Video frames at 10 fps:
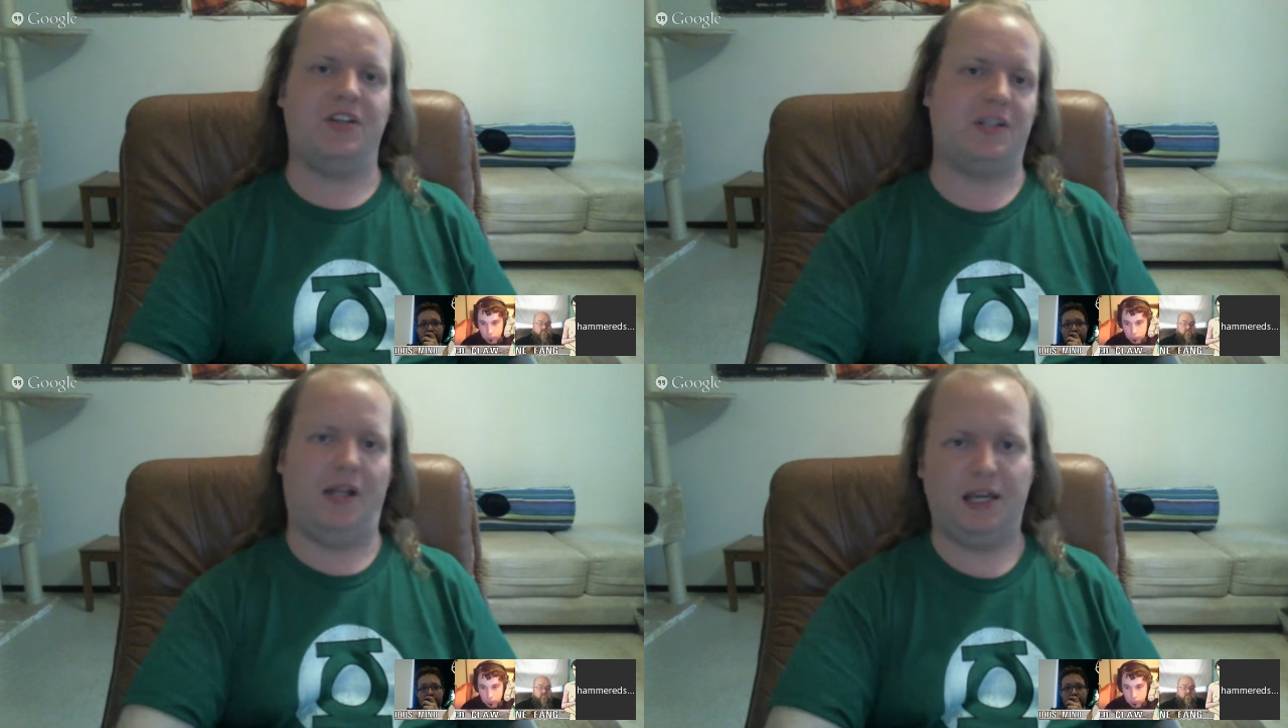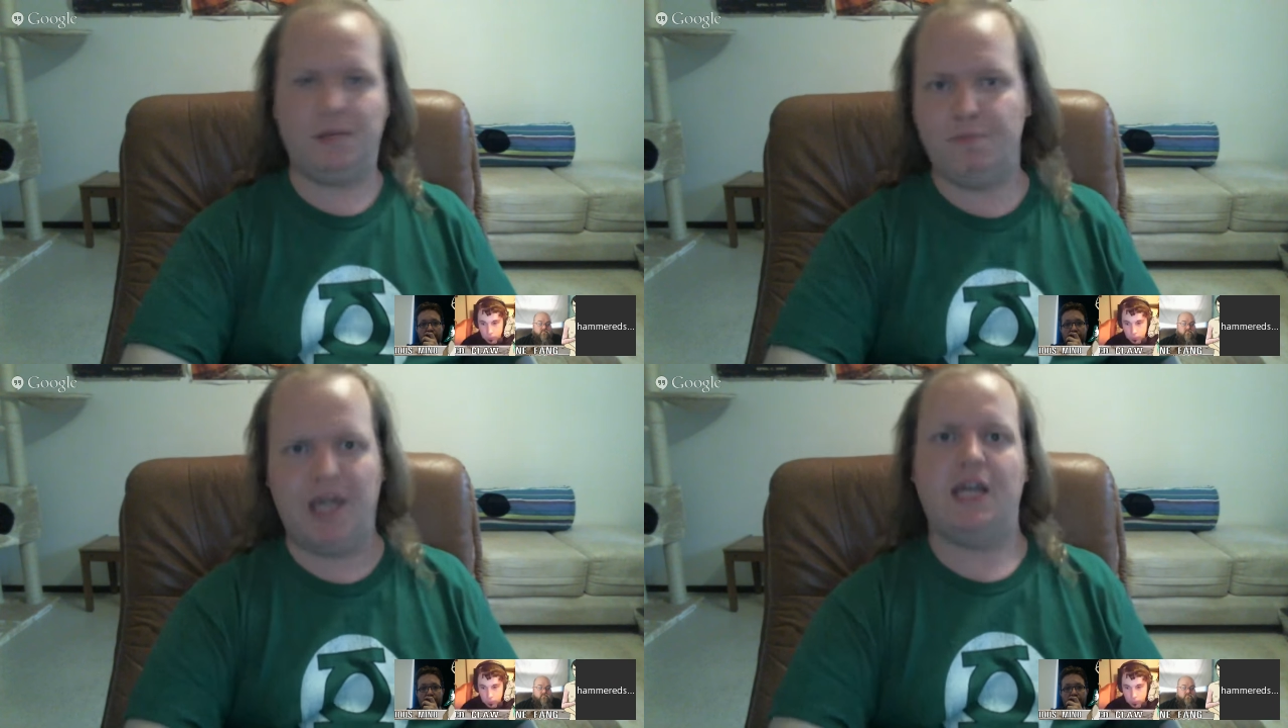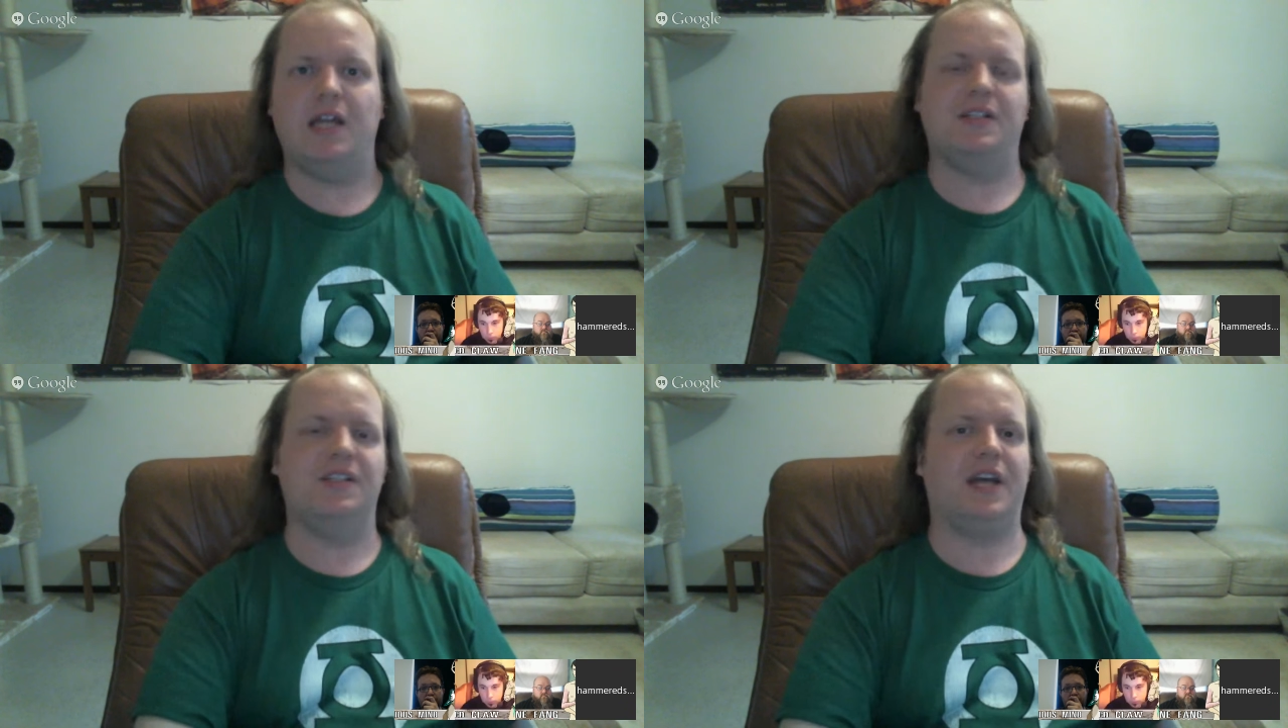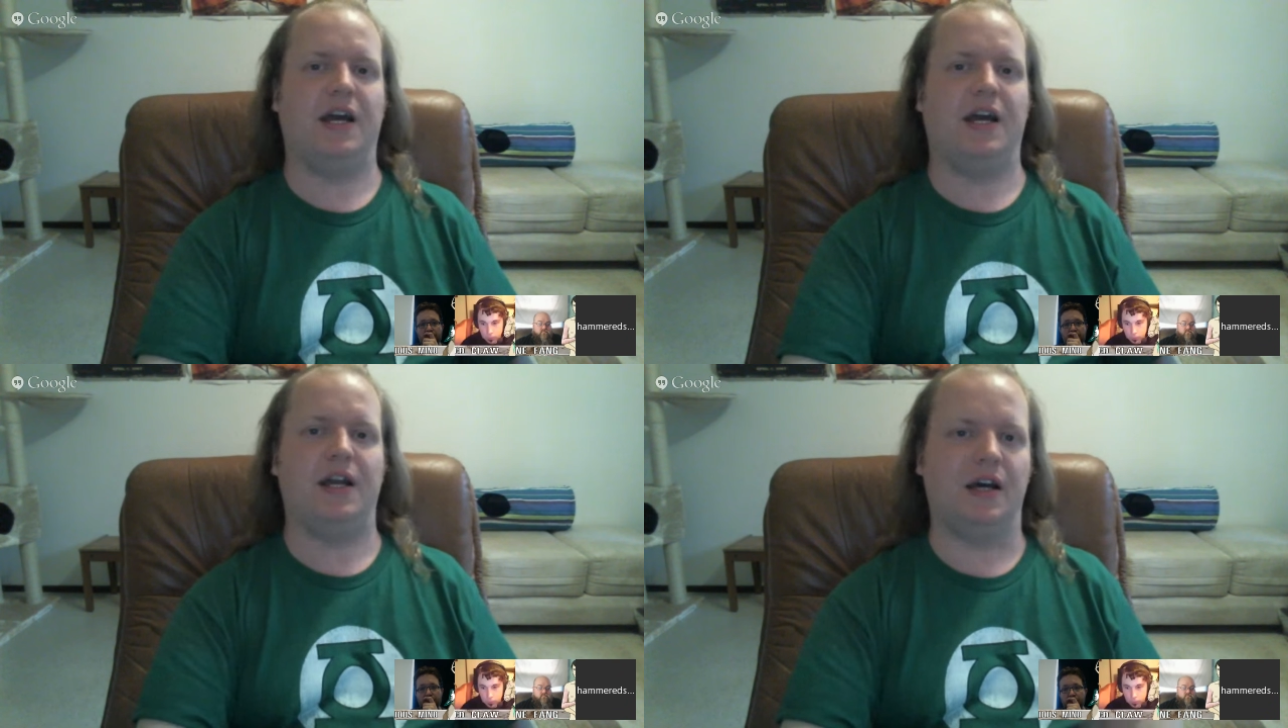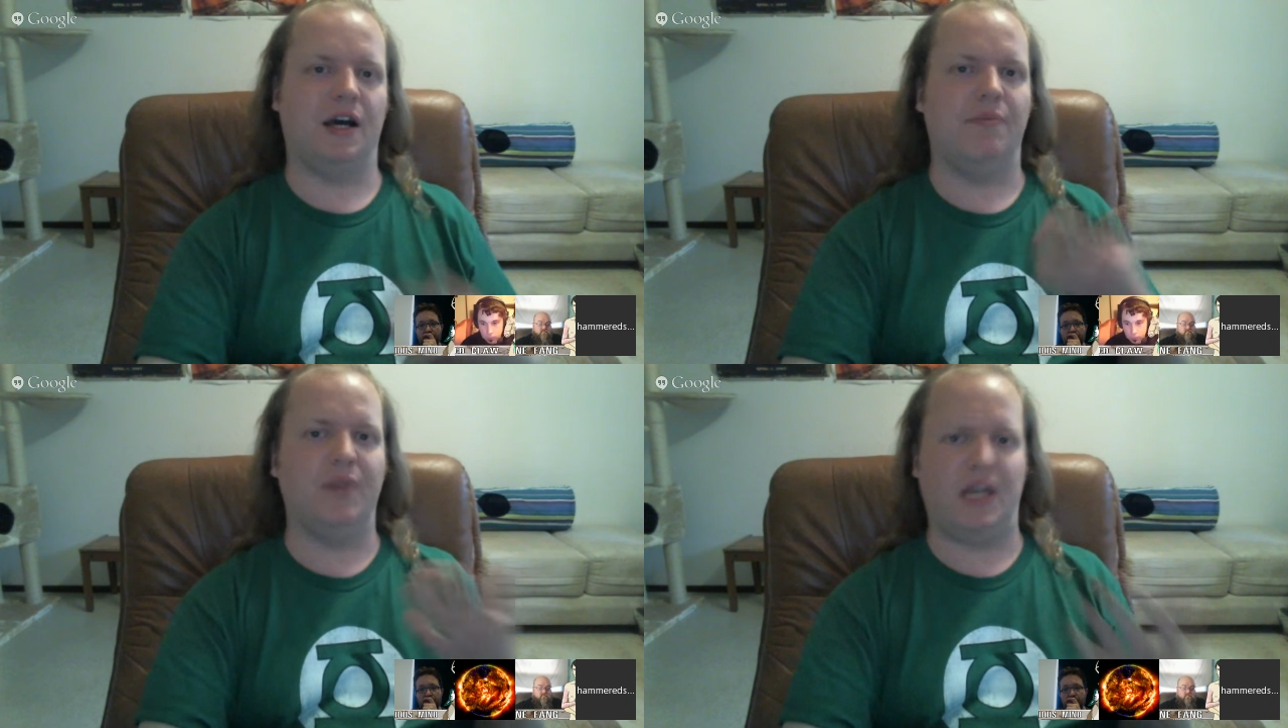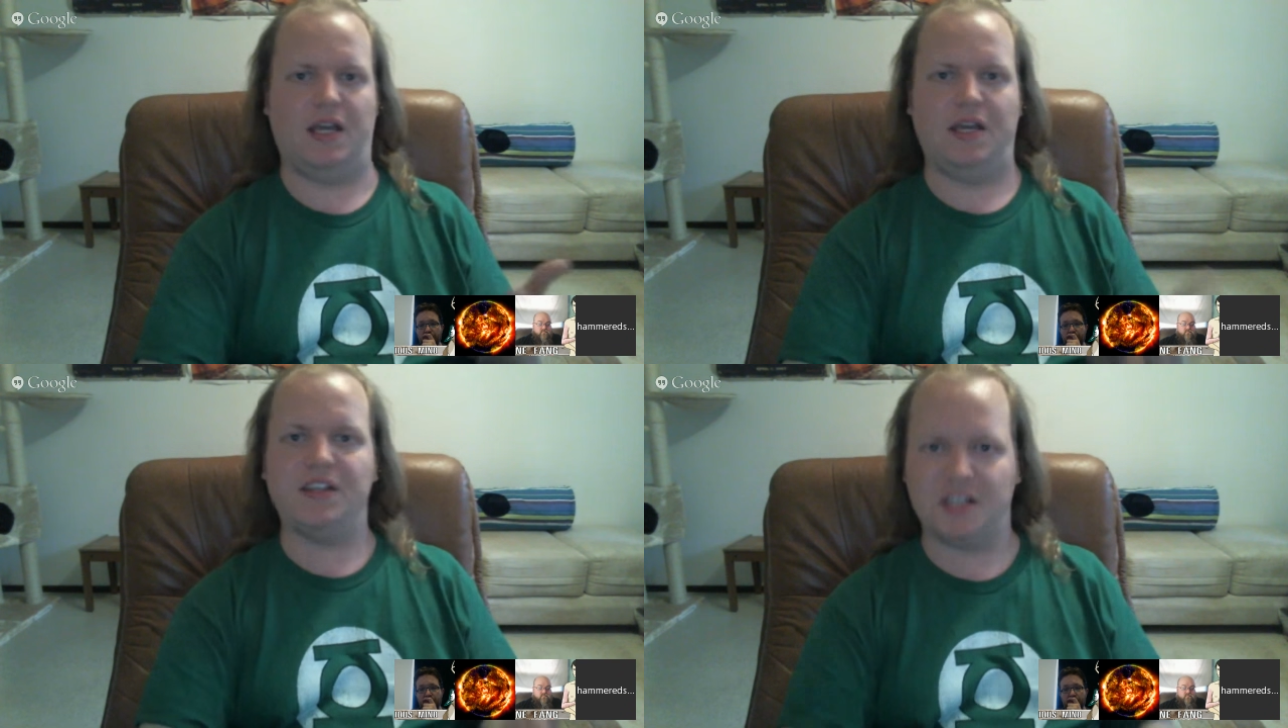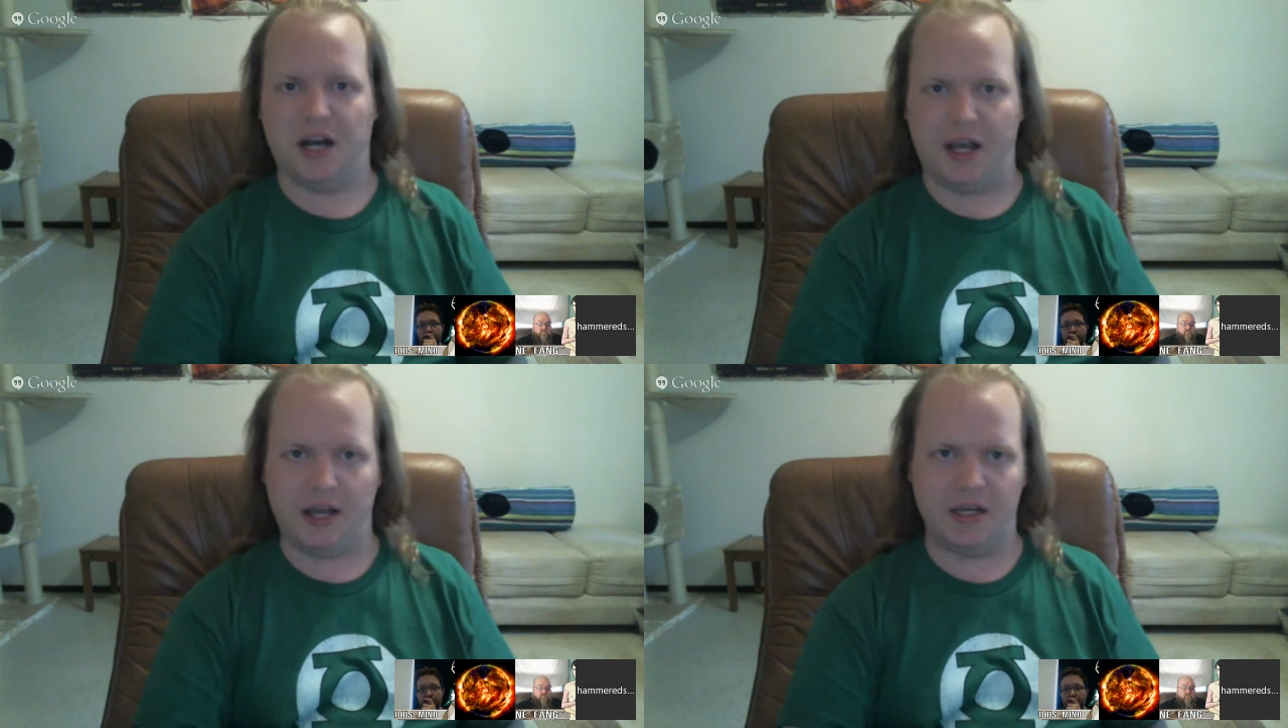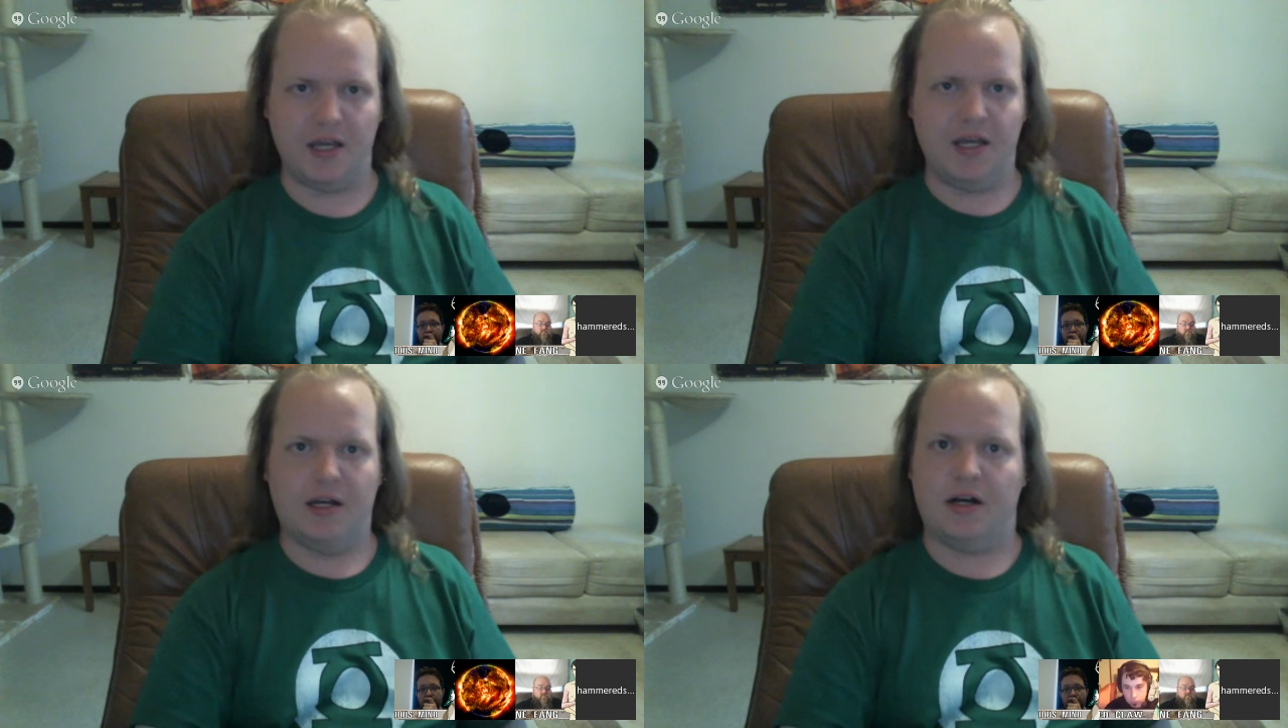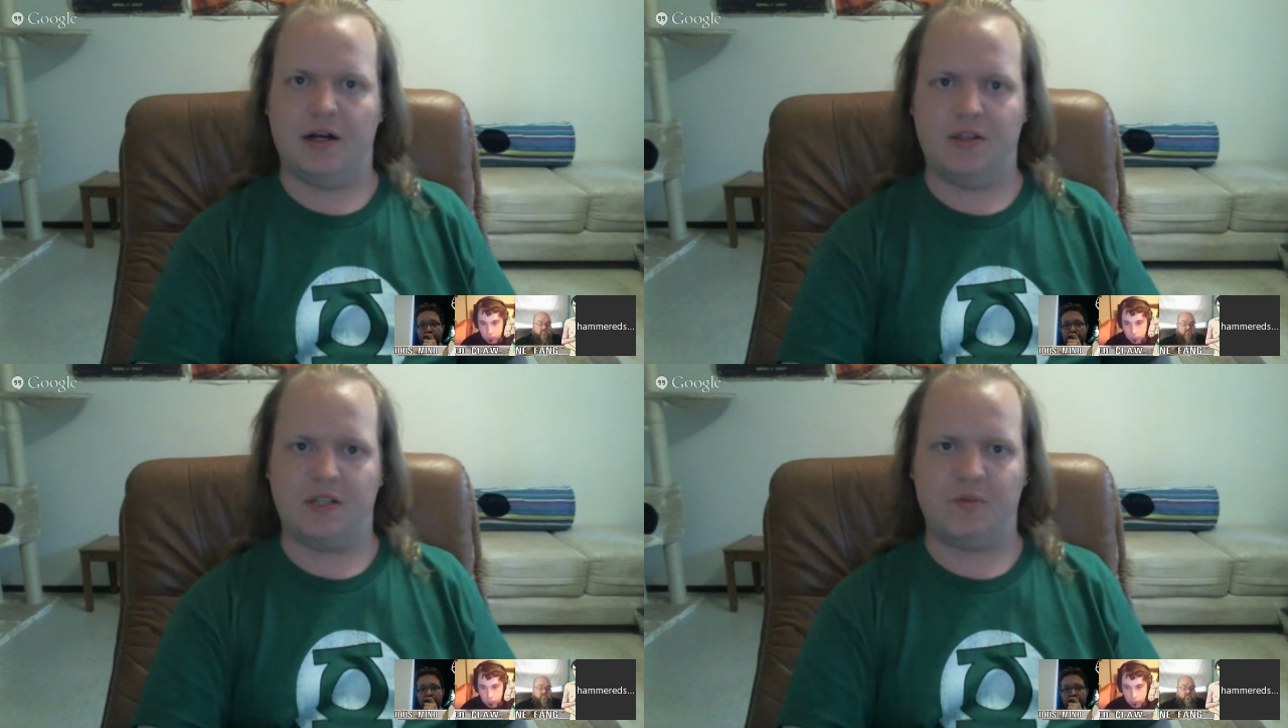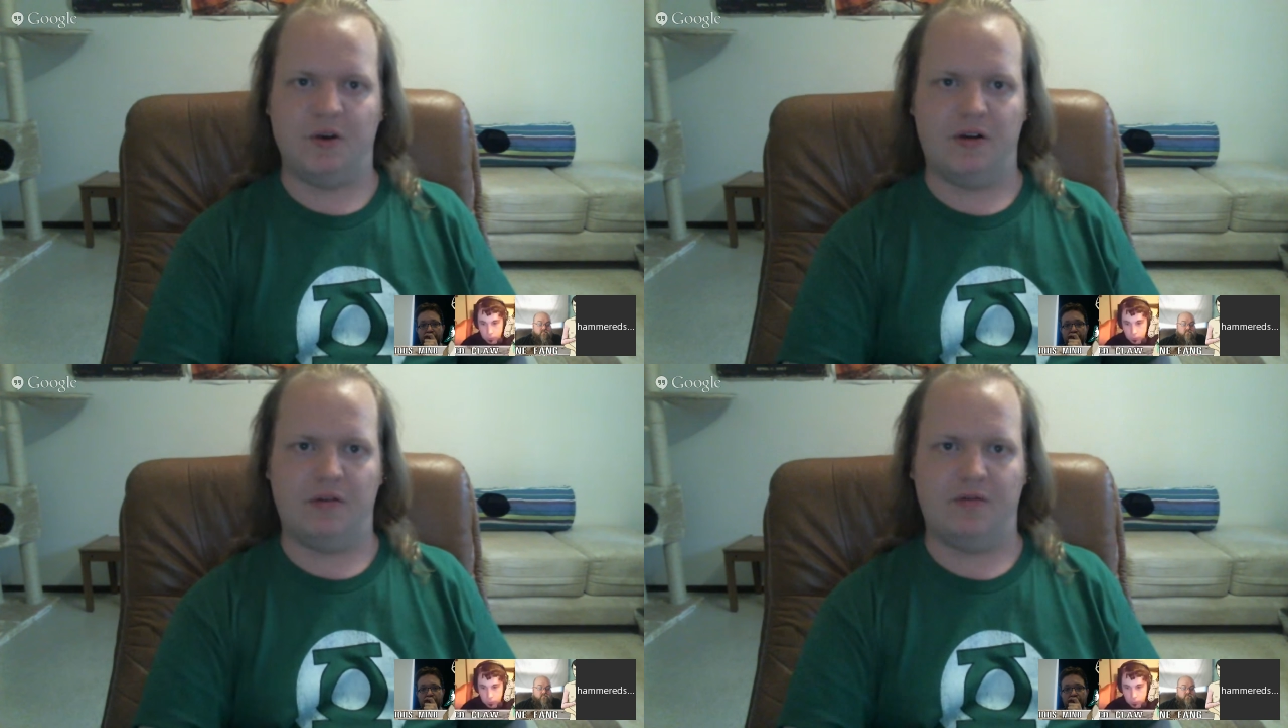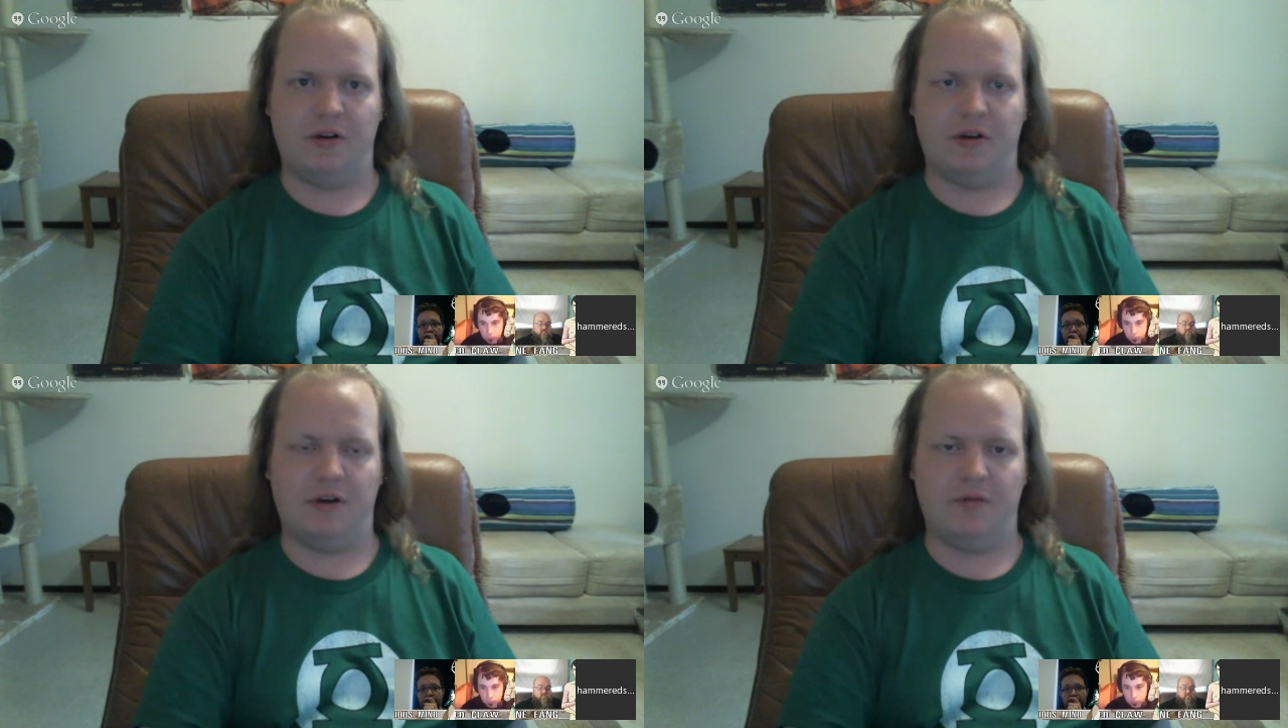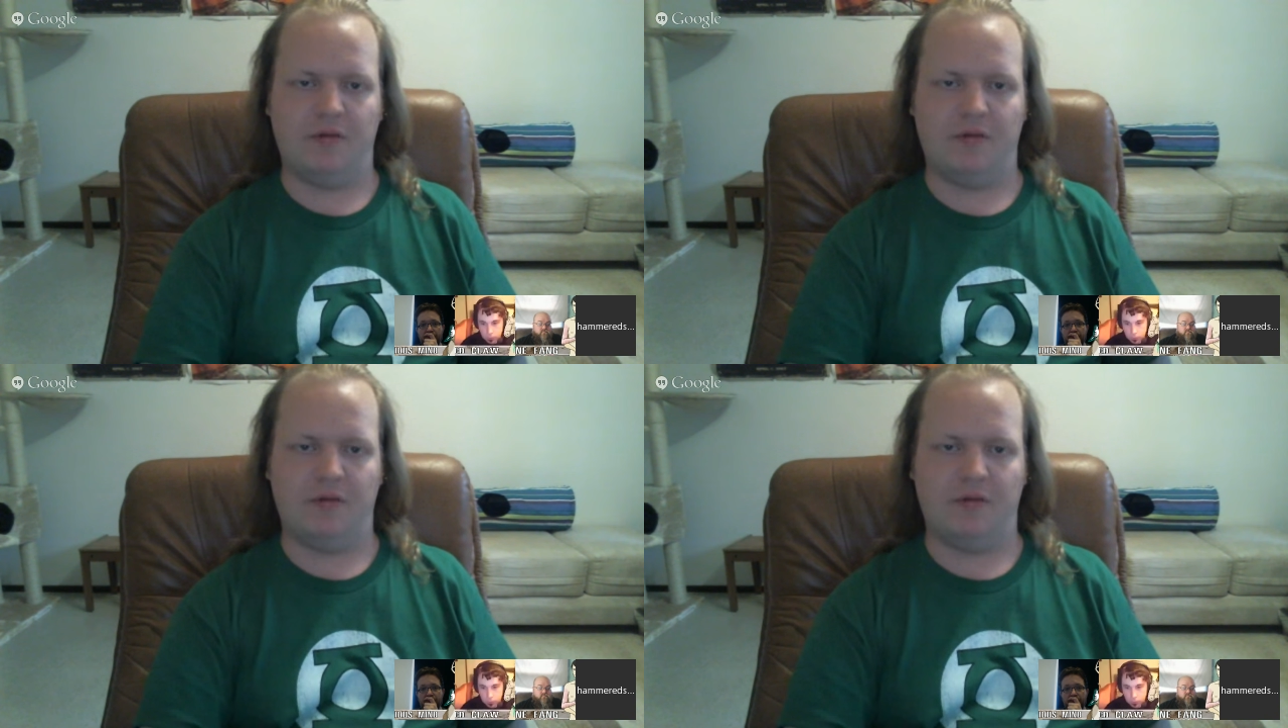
like Banes and being inside the spirit of